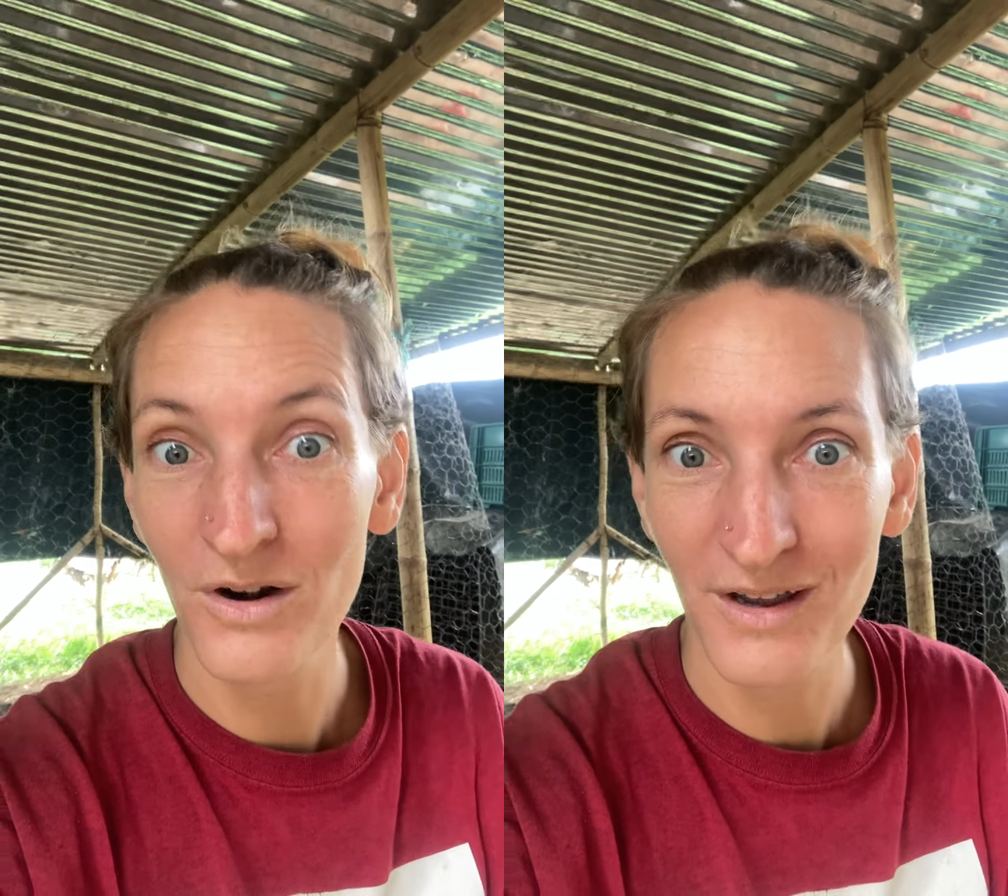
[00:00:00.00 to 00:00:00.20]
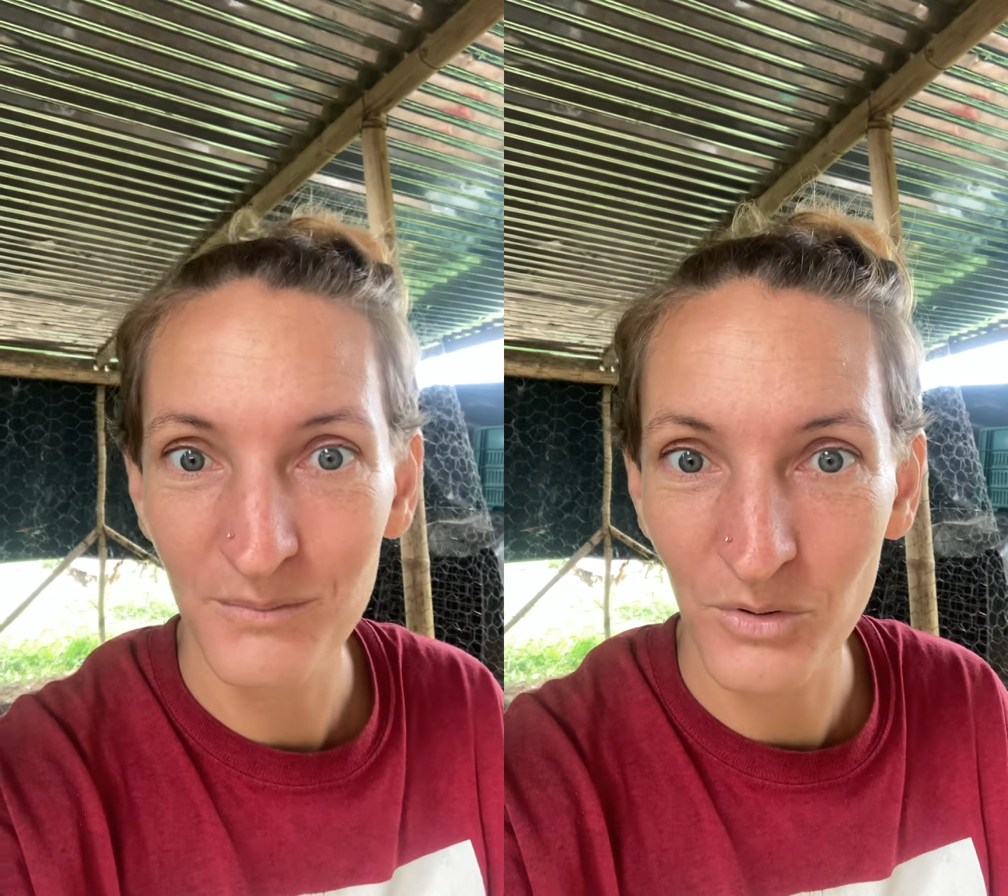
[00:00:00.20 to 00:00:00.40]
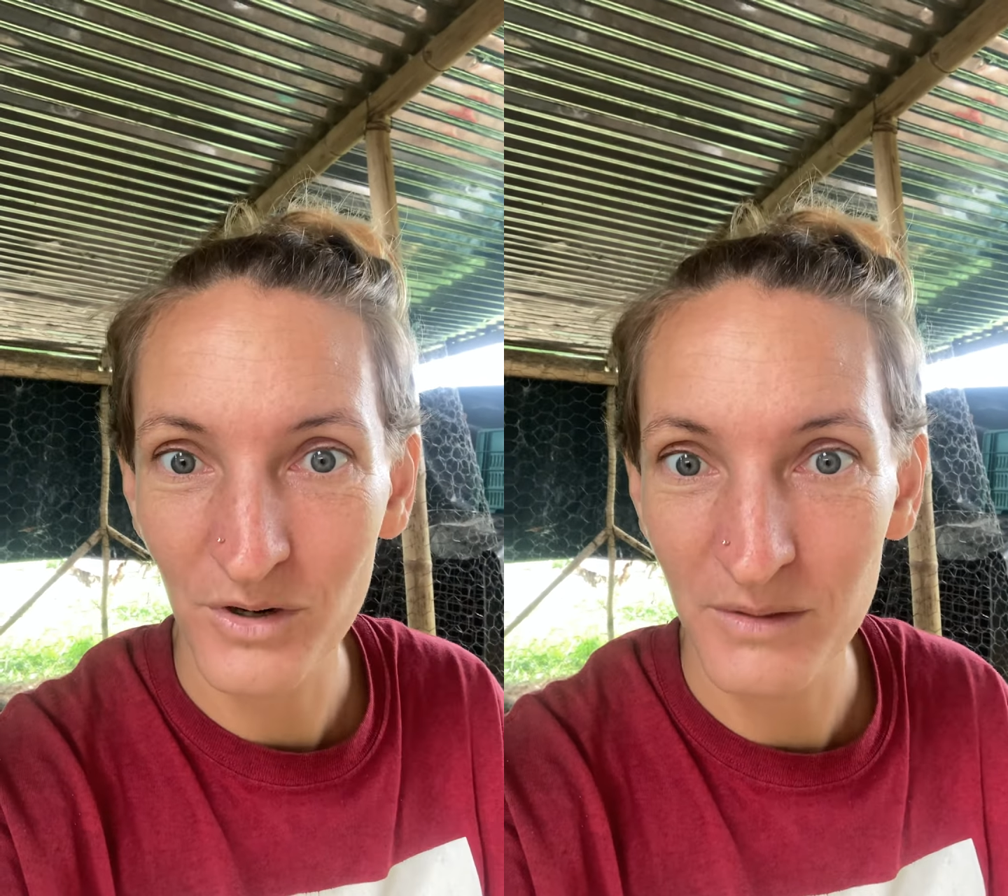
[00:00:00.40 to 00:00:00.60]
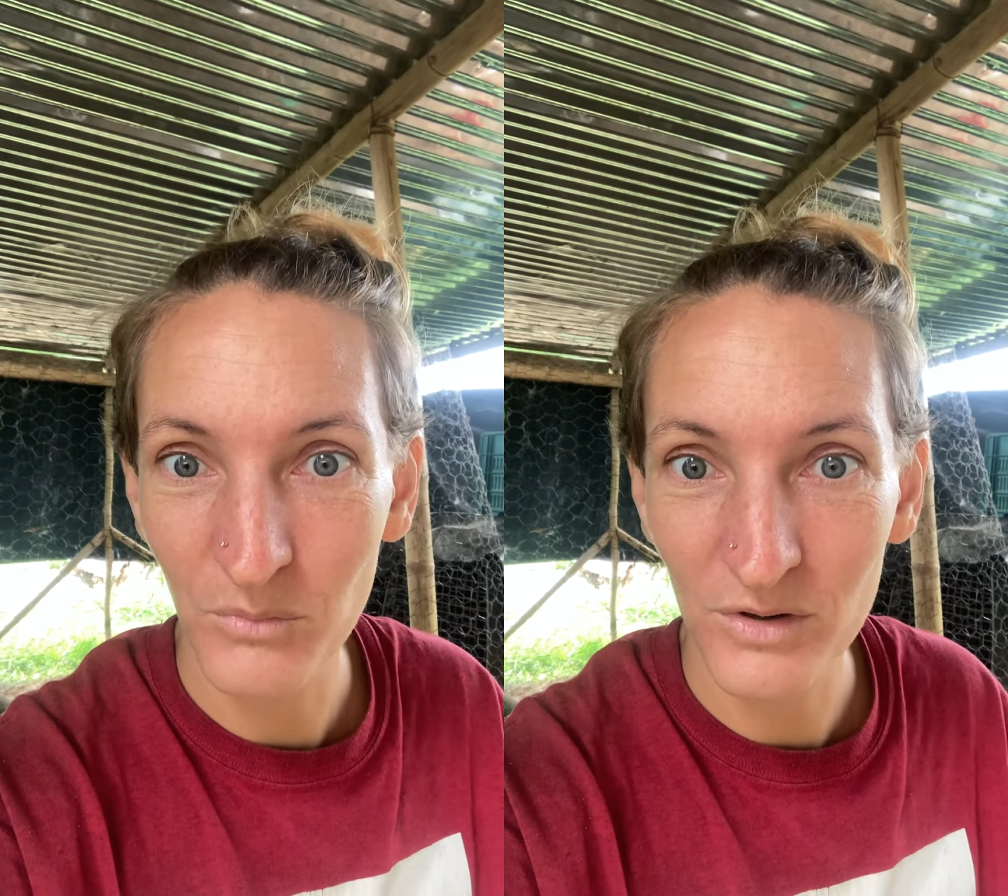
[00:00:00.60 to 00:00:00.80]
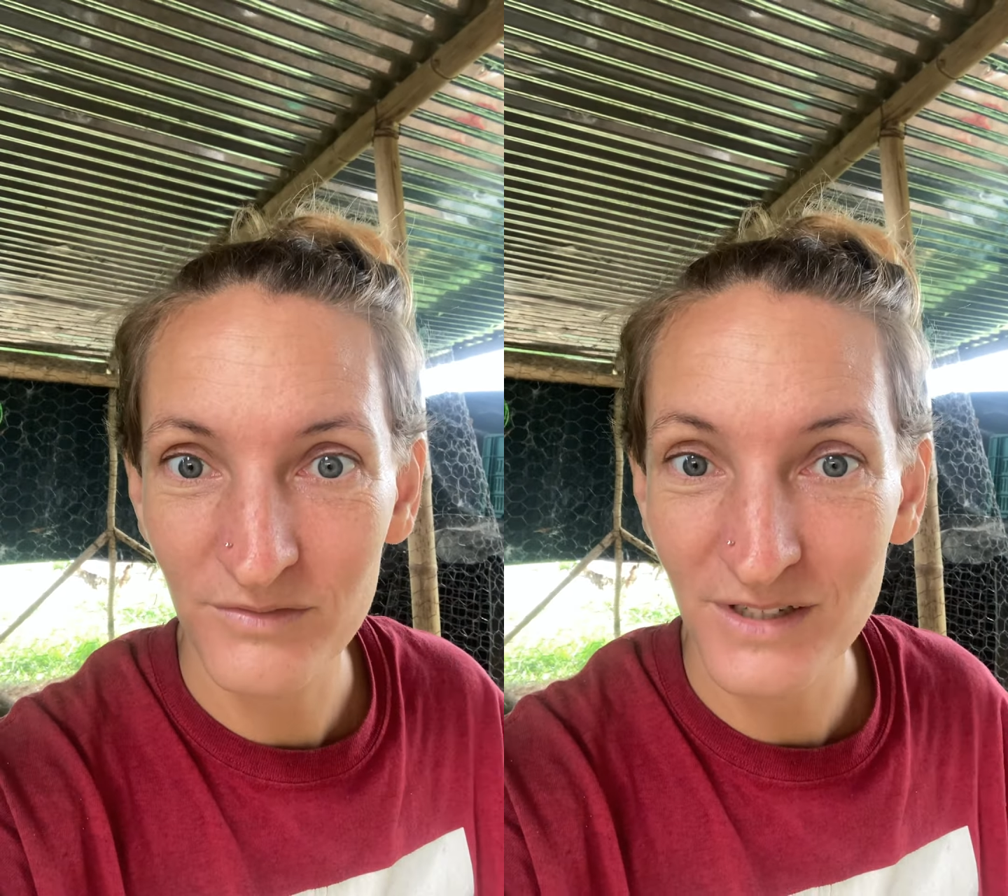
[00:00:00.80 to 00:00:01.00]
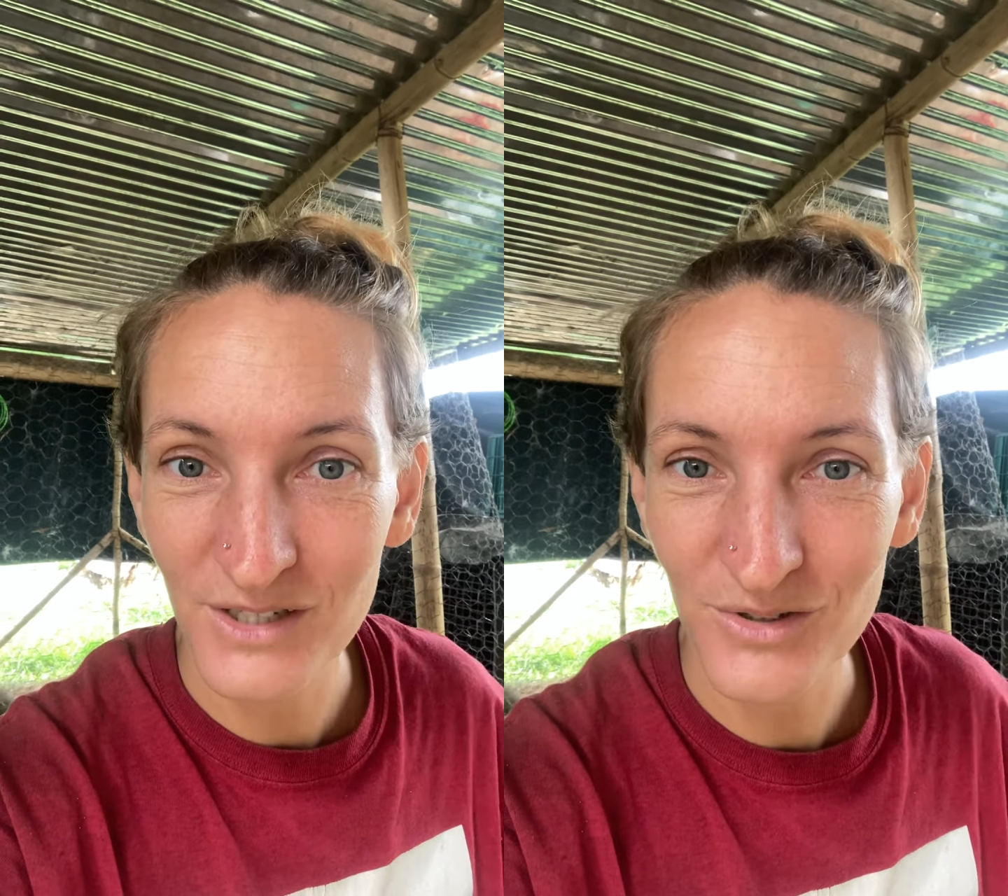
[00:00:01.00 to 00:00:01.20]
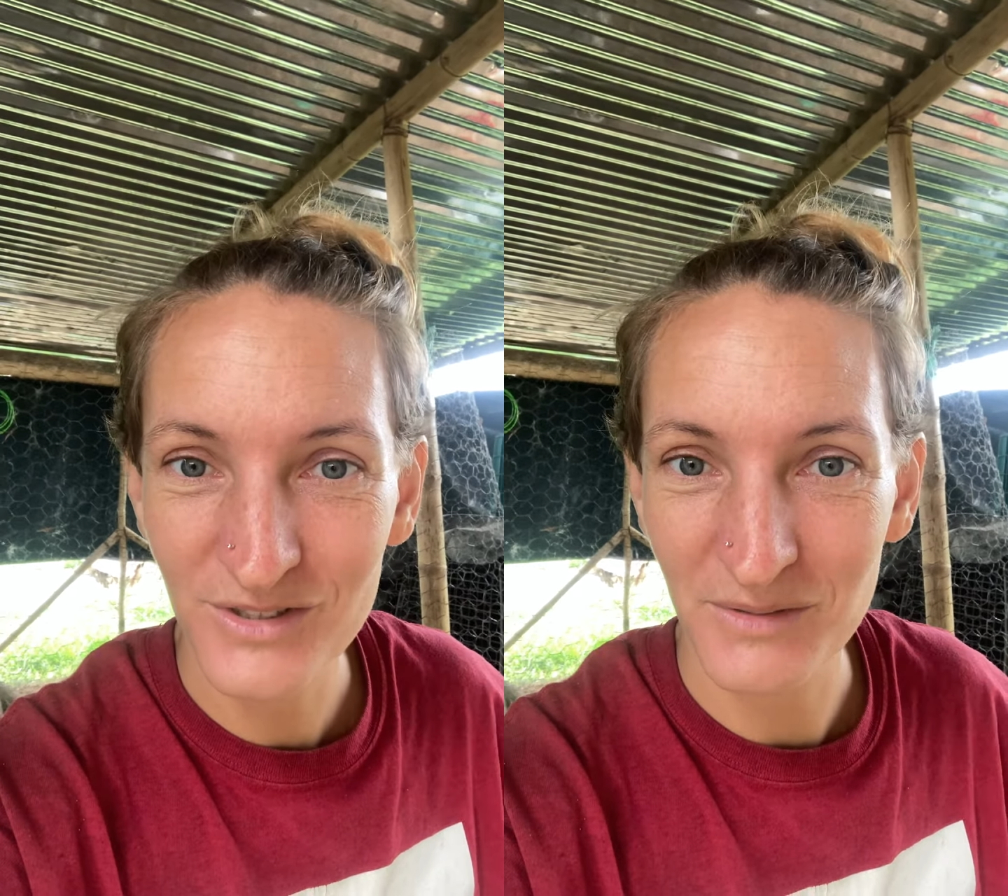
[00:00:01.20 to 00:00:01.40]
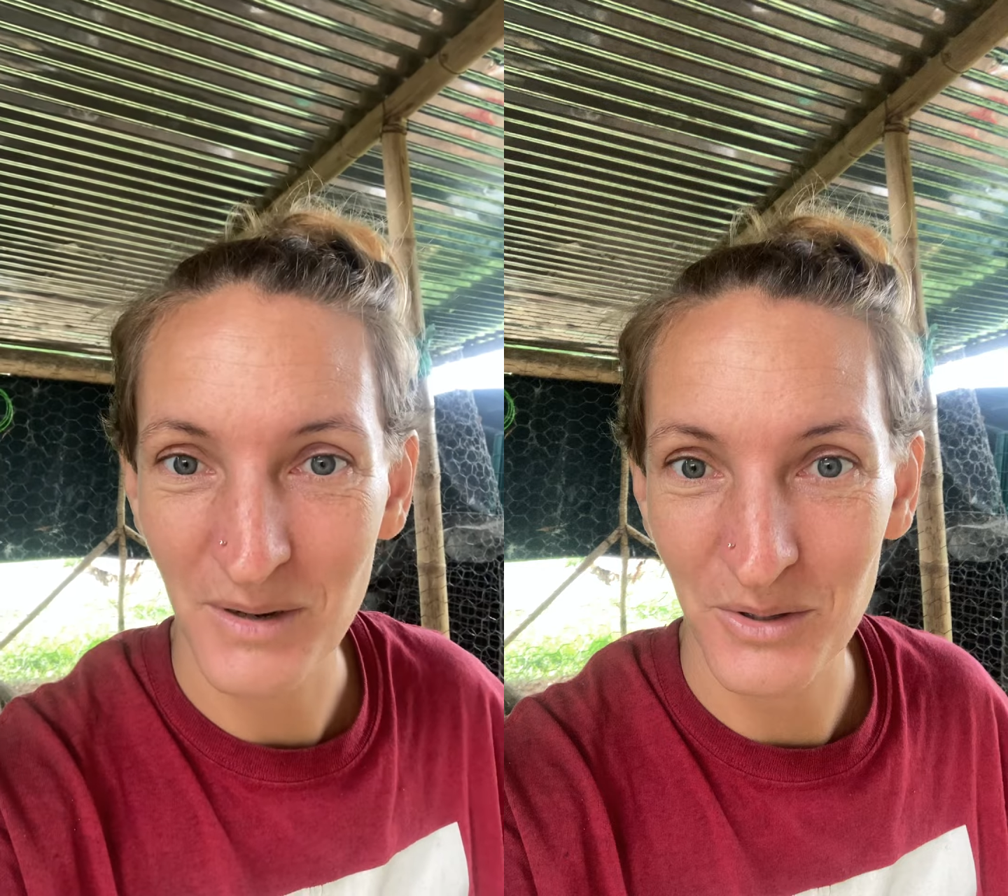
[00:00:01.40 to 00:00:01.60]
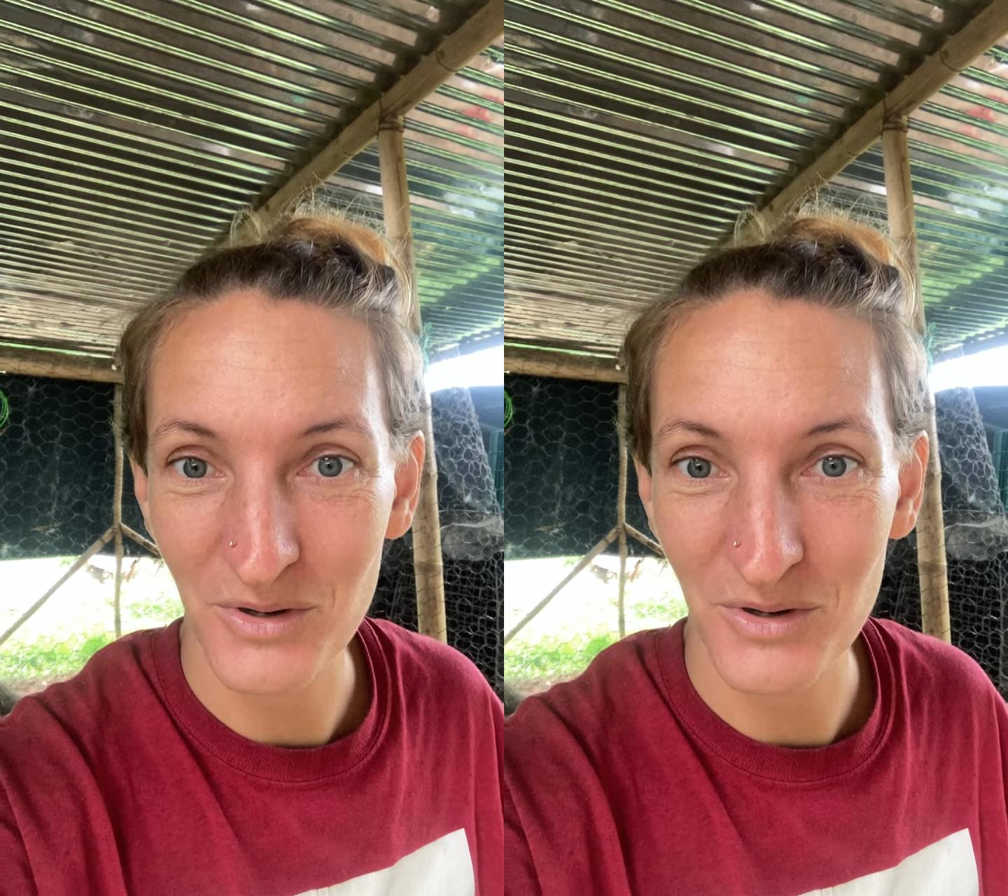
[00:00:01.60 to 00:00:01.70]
and more and more videos about